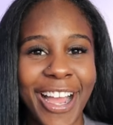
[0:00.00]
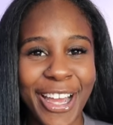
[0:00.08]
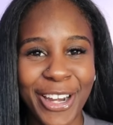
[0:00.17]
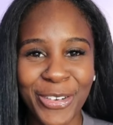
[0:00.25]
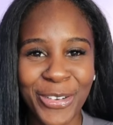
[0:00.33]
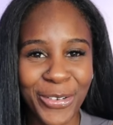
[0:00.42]

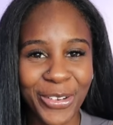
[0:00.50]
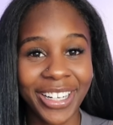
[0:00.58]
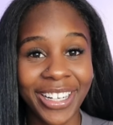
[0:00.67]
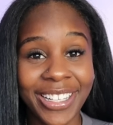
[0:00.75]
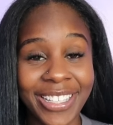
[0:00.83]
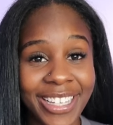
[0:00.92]
I don't know what
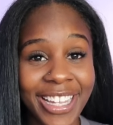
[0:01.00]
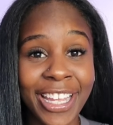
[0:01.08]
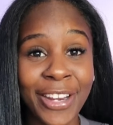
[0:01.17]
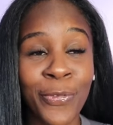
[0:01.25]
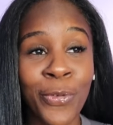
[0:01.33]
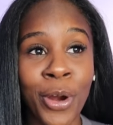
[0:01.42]
it is
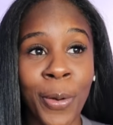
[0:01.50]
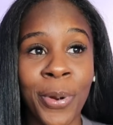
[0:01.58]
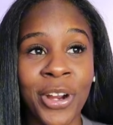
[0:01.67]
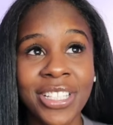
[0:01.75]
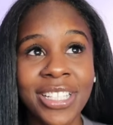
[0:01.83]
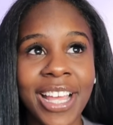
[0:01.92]
and for a
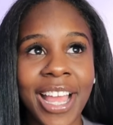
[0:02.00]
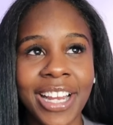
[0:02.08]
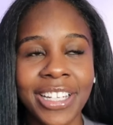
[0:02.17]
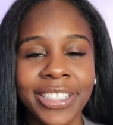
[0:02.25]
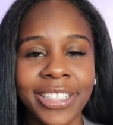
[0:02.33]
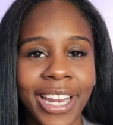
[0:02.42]
person that
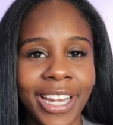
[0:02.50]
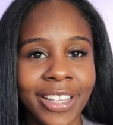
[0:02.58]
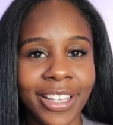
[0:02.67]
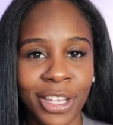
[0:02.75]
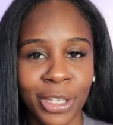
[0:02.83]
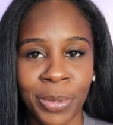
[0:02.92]
actually hated
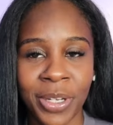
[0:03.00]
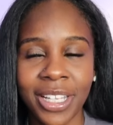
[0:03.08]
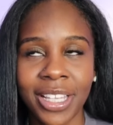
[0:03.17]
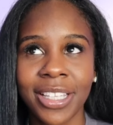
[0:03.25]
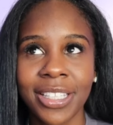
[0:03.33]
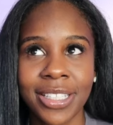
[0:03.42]
the color
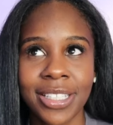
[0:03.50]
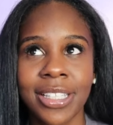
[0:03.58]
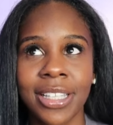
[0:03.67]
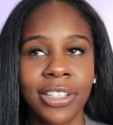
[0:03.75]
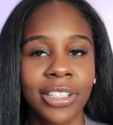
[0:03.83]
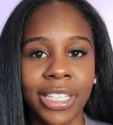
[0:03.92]
pink this
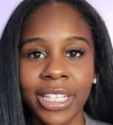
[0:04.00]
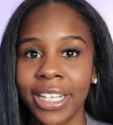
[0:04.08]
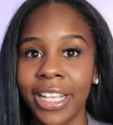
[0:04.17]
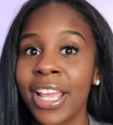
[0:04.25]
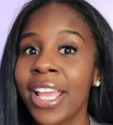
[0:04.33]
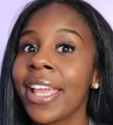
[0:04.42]
is
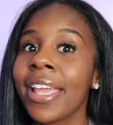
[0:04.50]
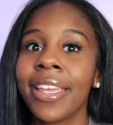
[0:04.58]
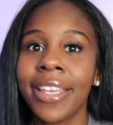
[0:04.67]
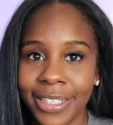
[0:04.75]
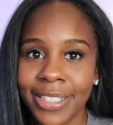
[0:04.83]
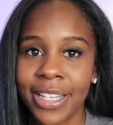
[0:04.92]
literally
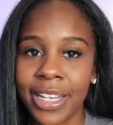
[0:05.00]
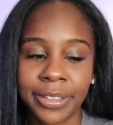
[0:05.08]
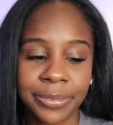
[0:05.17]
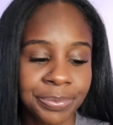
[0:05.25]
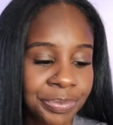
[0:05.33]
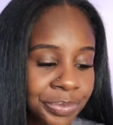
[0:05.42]

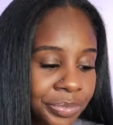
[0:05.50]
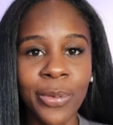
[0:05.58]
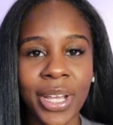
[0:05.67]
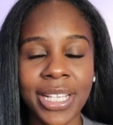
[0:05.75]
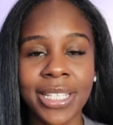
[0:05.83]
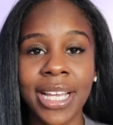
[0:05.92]
insane.
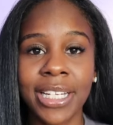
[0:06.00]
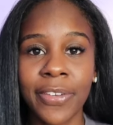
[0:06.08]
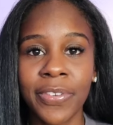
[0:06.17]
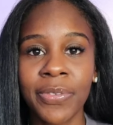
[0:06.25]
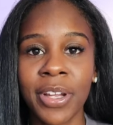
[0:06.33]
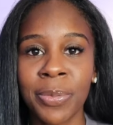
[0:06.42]
Anyways, I
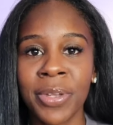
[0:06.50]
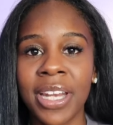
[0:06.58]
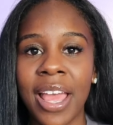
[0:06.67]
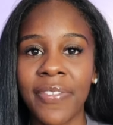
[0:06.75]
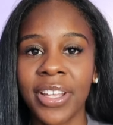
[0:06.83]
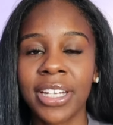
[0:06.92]
definitely
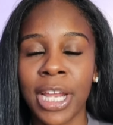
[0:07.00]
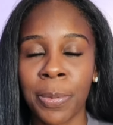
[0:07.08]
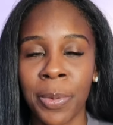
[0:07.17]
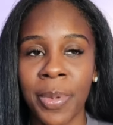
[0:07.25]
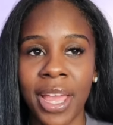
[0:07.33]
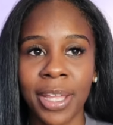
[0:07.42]
recommend having a
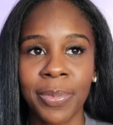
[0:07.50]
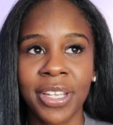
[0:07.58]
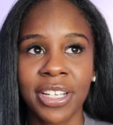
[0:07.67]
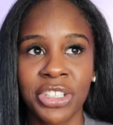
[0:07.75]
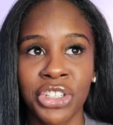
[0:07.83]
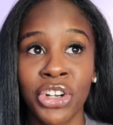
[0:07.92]
diaper bag
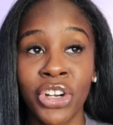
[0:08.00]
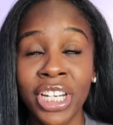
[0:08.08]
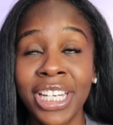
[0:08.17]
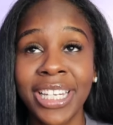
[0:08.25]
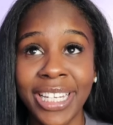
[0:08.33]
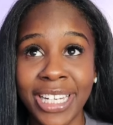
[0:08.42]
because you're going
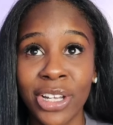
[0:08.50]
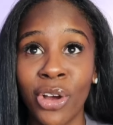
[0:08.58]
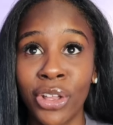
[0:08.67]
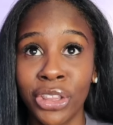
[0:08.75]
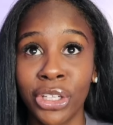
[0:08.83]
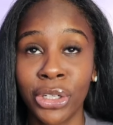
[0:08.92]
to need it
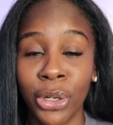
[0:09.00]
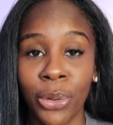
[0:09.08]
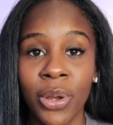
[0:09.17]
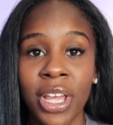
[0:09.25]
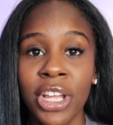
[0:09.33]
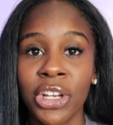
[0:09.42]
on the
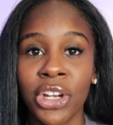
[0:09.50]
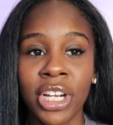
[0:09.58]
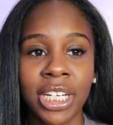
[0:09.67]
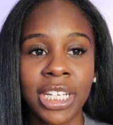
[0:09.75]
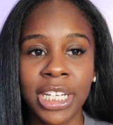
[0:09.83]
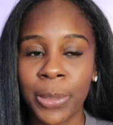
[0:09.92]
go. You're
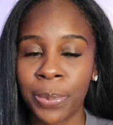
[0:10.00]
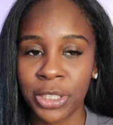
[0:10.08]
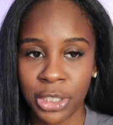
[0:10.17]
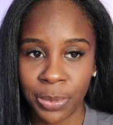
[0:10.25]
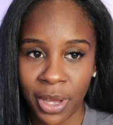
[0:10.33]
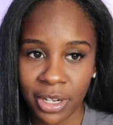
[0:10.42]
going to need to
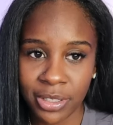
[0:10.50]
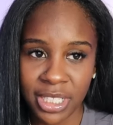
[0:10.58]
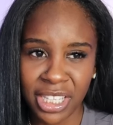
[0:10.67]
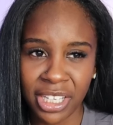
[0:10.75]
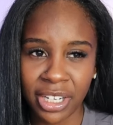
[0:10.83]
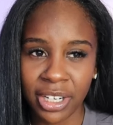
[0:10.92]
put your bottles
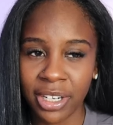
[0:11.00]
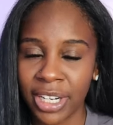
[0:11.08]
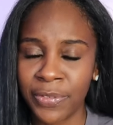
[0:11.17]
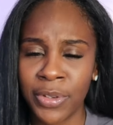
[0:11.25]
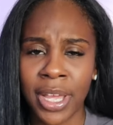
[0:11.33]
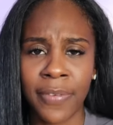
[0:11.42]
in there.
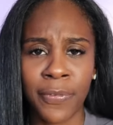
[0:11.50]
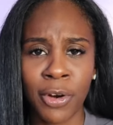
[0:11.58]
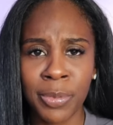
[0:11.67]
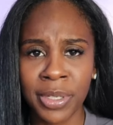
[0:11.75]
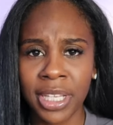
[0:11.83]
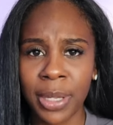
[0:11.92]
If you have
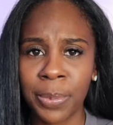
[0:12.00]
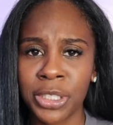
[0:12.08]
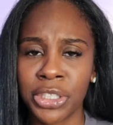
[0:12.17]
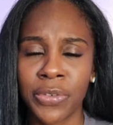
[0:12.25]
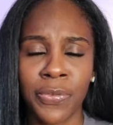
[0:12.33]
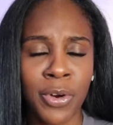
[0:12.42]
formula,
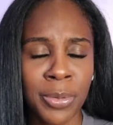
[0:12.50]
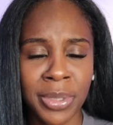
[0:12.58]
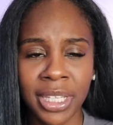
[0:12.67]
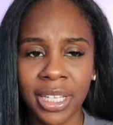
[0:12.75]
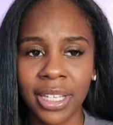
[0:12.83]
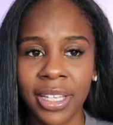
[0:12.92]
put your
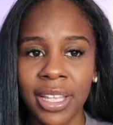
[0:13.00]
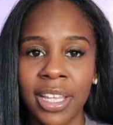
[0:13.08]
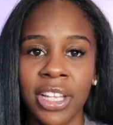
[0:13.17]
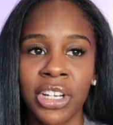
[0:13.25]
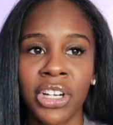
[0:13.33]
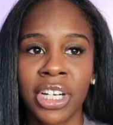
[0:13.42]
formula.
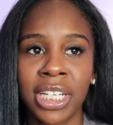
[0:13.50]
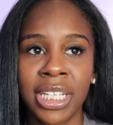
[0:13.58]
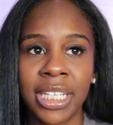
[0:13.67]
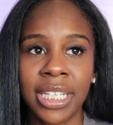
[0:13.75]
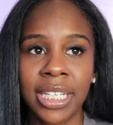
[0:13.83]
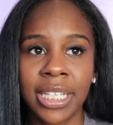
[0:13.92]
You're going
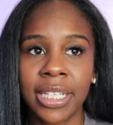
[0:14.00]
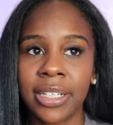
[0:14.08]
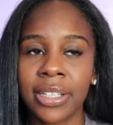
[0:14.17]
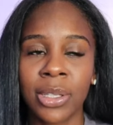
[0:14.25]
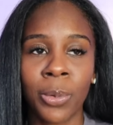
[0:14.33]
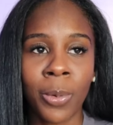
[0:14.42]
to
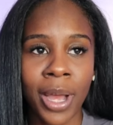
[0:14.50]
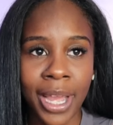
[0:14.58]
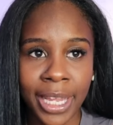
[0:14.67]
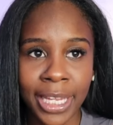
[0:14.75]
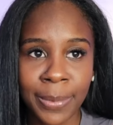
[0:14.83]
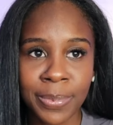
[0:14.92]
need the
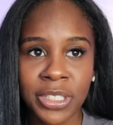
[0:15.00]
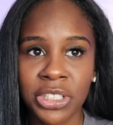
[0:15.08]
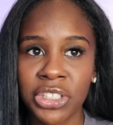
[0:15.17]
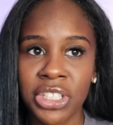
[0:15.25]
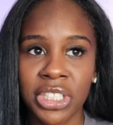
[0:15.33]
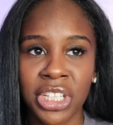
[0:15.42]
wipes.
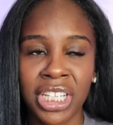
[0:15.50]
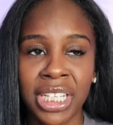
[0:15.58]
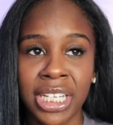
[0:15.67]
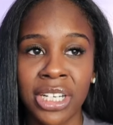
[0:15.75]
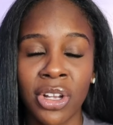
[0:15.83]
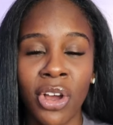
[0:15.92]
You're just going to
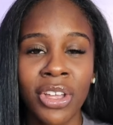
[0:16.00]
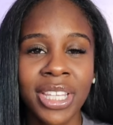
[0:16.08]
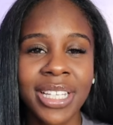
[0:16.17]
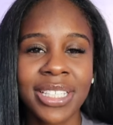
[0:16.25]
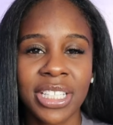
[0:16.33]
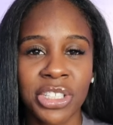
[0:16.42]
need all
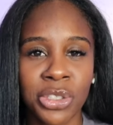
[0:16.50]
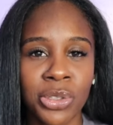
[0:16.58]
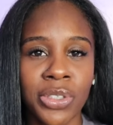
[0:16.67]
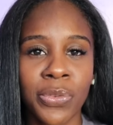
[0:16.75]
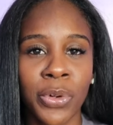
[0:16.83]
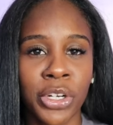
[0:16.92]
the
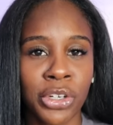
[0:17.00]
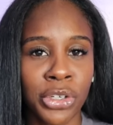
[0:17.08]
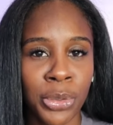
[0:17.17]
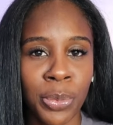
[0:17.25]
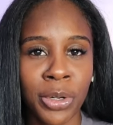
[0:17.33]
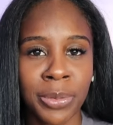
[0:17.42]
essentials for your
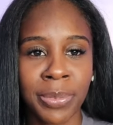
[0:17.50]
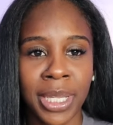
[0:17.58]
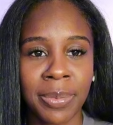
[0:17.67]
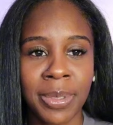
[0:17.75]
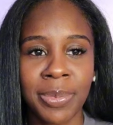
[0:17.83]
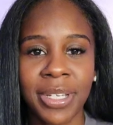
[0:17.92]
newborn
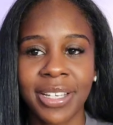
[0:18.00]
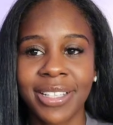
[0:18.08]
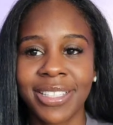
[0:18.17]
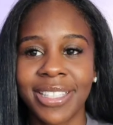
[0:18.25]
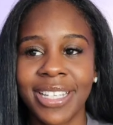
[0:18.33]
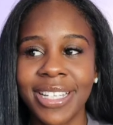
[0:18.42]
baby
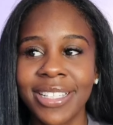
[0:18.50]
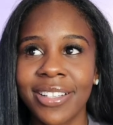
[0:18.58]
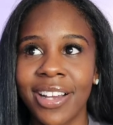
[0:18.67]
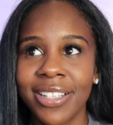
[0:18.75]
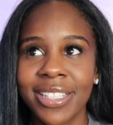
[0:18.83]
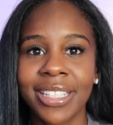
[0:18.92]
because things
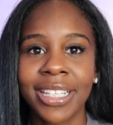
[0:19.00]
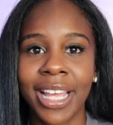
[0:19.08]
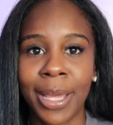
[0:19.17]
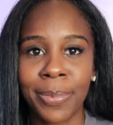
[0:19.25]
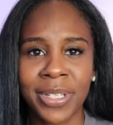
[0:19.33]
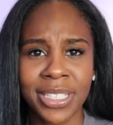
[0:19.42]
constantly
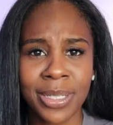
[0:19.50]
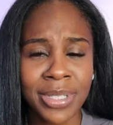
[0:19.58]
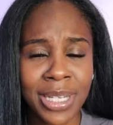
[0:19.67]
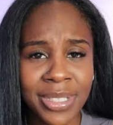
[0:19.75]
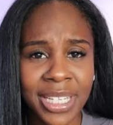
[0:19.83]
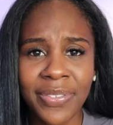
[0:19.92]
happen.
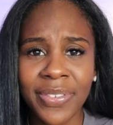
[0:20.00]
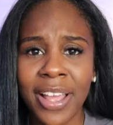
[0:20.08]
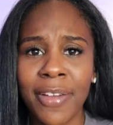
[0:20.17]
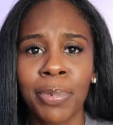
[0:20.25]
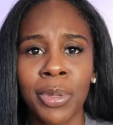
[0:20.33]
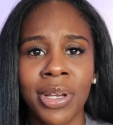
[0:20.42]
Sometimes they even
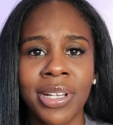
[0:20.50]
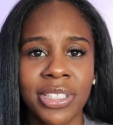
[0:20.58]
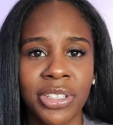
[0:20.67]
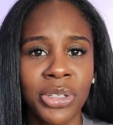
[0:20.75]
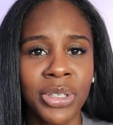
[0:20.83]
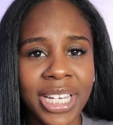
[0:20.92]
have
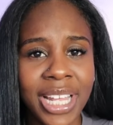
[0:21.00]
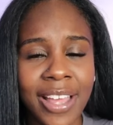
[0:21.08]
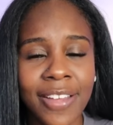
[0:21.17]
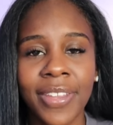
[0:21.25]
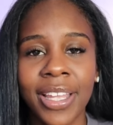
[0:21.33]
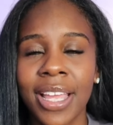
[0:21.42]
blowouts. So you need to
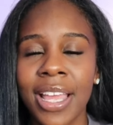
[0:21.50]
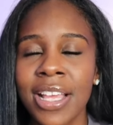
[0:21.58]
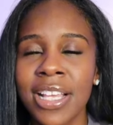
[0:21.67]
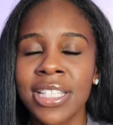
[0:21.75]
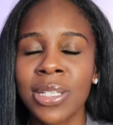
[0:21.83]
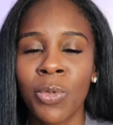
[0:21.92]
have like
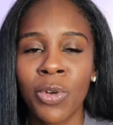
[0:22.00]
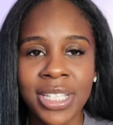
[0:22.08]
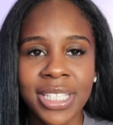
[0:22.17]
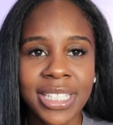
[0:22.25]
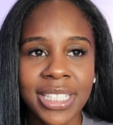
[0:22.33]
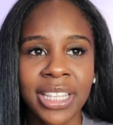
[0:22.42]
some
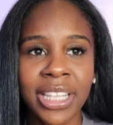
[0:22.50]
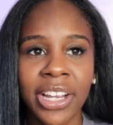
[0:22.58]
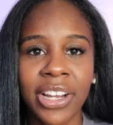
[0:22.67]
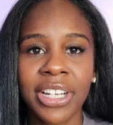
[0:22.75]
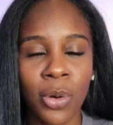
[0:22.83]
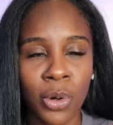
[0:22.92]
onesies in
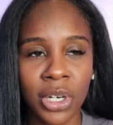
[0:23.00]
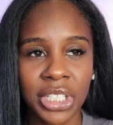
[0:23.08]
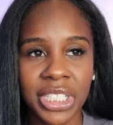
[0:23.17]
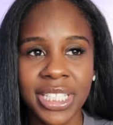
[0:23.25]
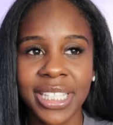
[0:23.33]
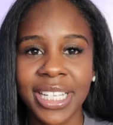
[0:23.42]
there
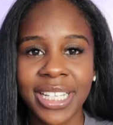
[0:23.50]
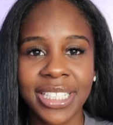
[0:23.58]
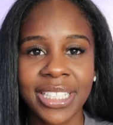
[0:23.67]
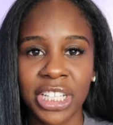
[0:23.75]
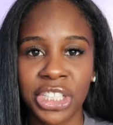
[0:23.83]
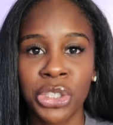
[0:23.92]
or just
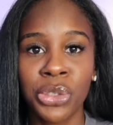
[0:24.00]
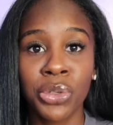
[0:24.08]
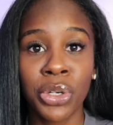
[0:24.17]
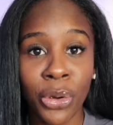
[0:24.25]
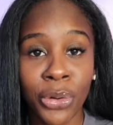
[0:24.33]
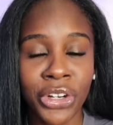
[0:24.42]
things that you
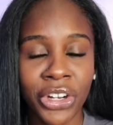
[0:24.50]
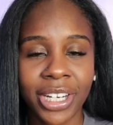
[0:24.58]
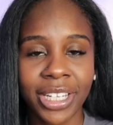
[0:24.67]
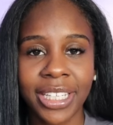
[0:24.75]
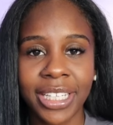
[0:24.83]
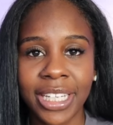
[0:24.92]
know you're
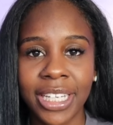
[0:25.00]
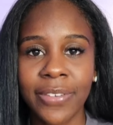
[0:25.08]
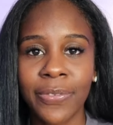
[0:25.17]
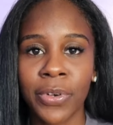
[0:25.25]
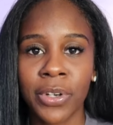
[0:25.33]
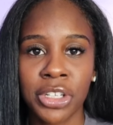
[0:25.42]
going to
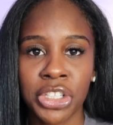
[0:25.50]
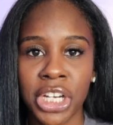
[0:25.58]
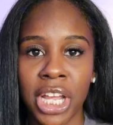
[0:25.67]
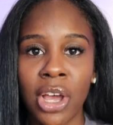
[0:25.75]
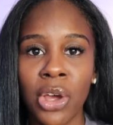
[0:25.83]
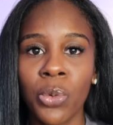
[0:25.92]
need for your
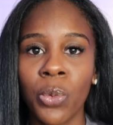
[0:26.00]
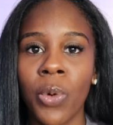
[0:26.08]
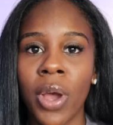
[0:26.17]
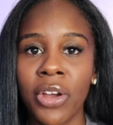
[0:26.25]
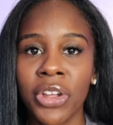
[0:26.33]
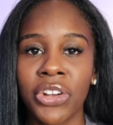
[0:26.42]
child
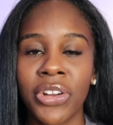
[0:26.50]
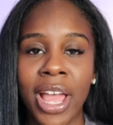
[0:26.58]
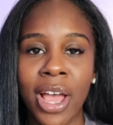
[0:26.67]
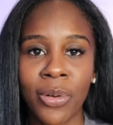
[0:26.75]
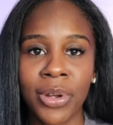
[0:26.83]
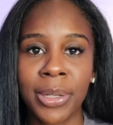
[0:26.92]
while you're
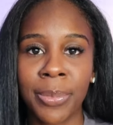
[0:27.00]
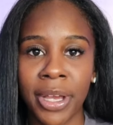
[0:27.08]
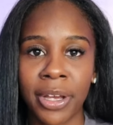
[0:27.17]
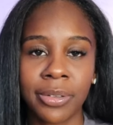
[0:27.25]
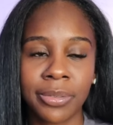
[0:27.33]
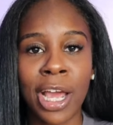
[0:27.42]
out and
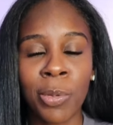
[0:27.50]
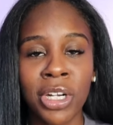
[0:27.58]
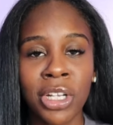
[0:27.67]
about. Now I'm